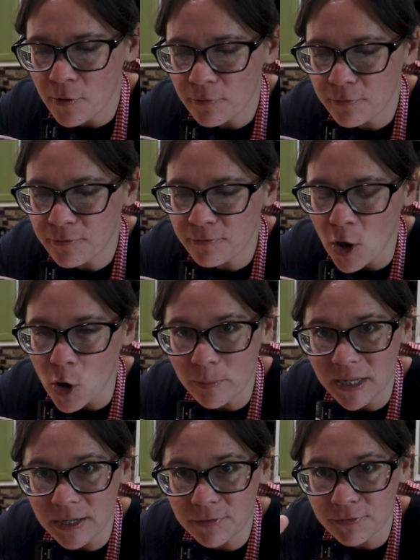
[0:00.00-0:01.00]

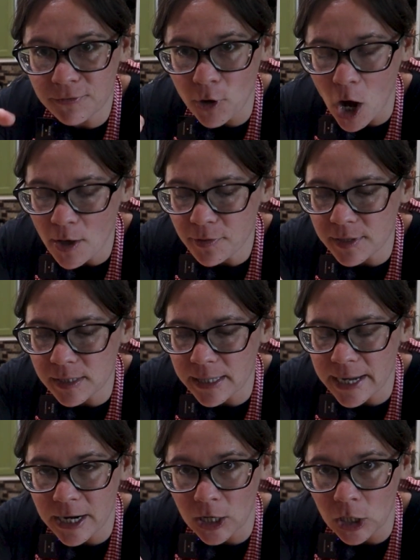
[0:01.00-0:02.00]
foamy, frothy
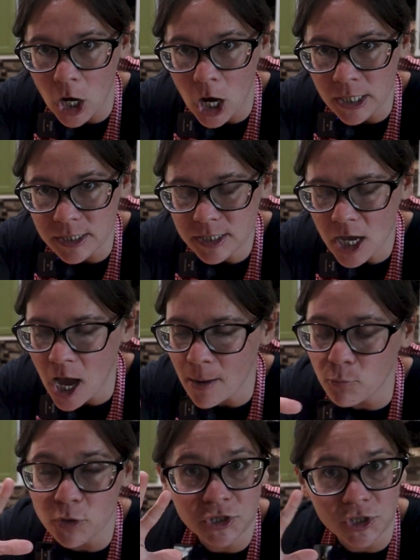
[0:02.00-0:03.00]
layer on
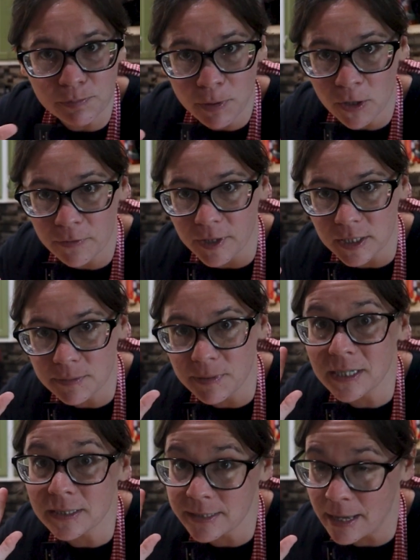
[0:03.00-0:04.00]
top, which is perfect
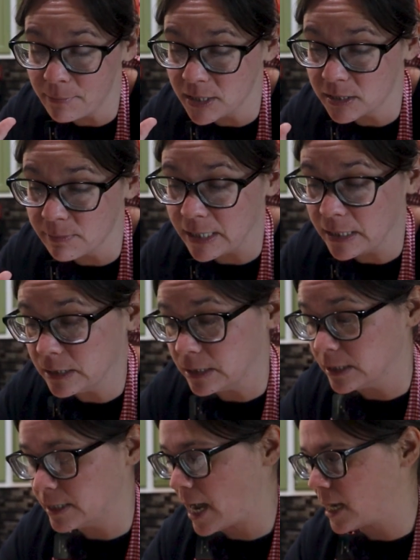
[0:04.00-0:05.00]
because that means my
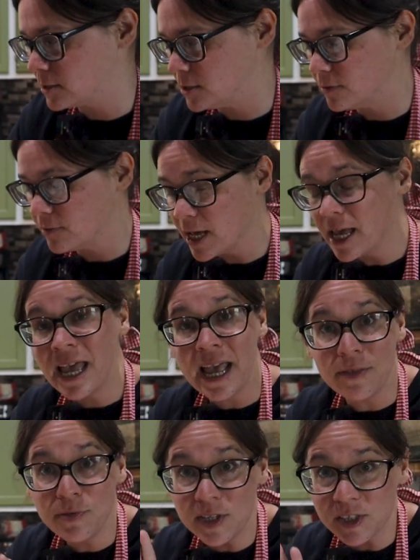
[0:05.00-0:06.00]
yeast is active.
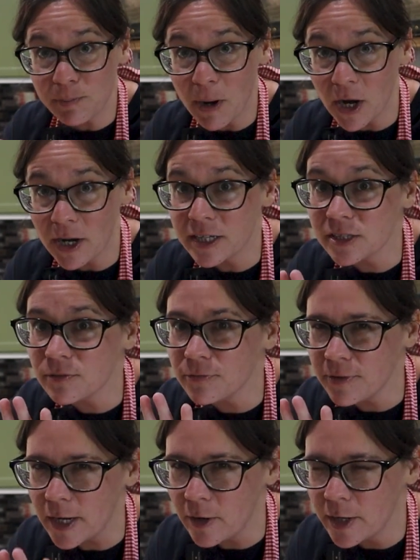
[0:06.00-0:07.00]
And this part is
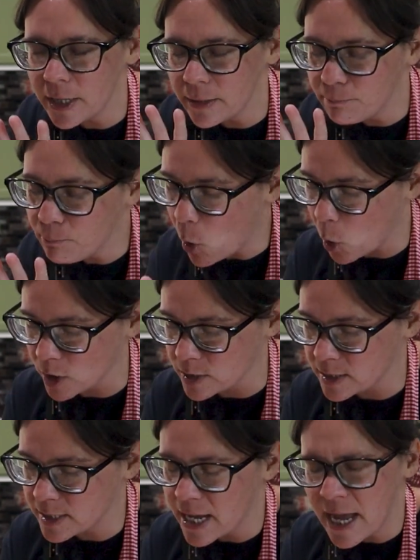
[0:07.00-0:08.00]
very
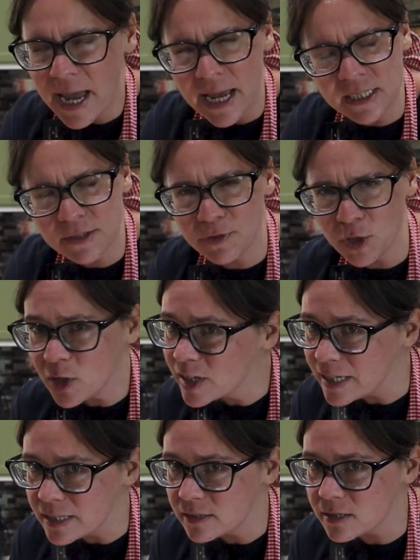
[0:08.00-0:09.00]
important as if your
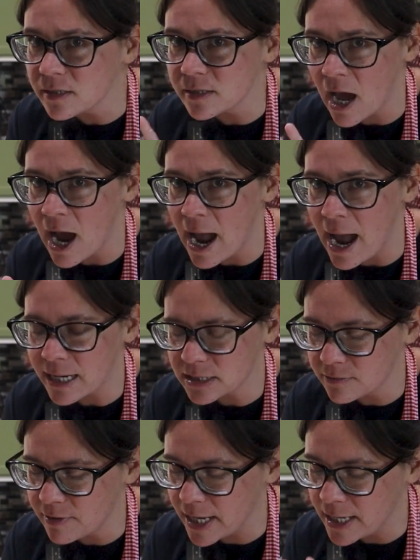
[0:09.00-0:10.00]
yeast does not
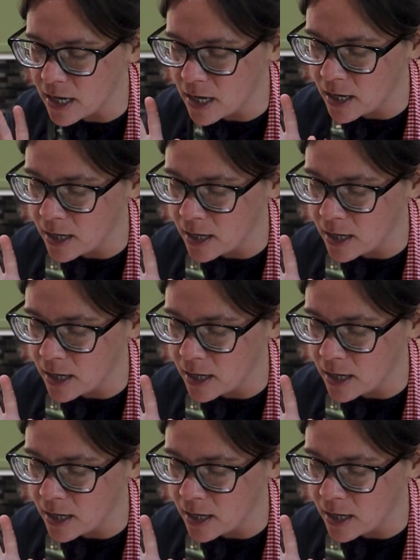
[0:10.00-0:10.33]
activate,